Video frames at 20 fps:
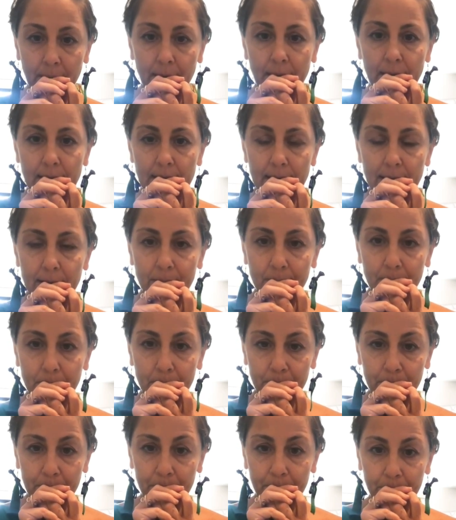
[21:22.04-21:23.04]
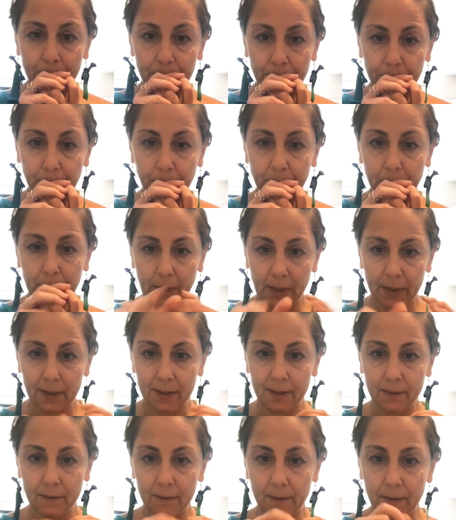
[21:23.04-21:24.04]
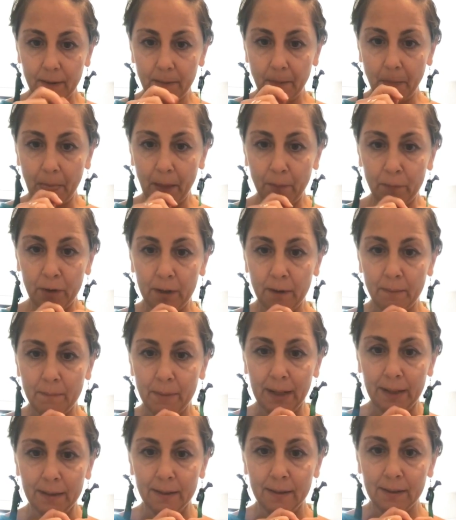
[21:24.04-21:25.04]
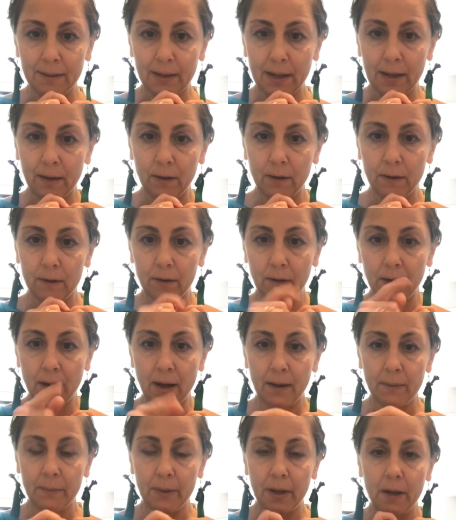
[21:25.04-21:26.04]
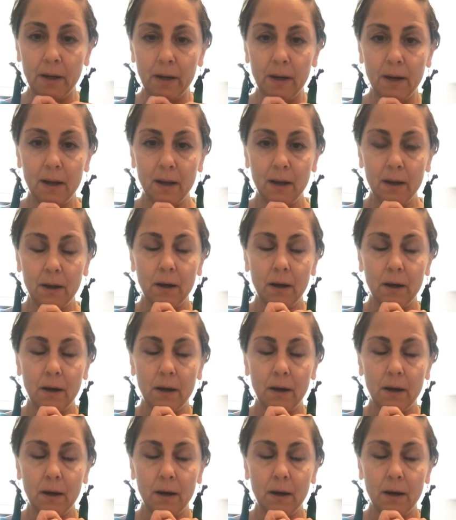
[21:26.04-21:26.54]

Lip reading: Yeah, I'm gonna come back to that comment.